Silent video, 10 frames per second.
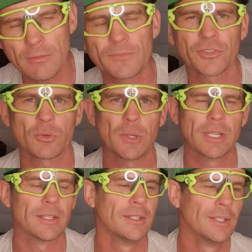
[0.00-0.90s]

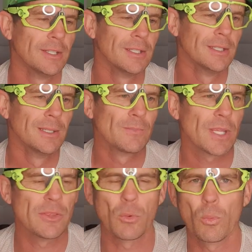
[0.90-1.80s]
Squealing
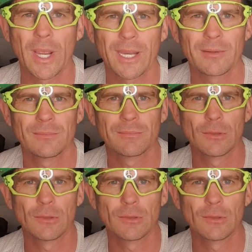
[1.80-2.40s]
in the wet.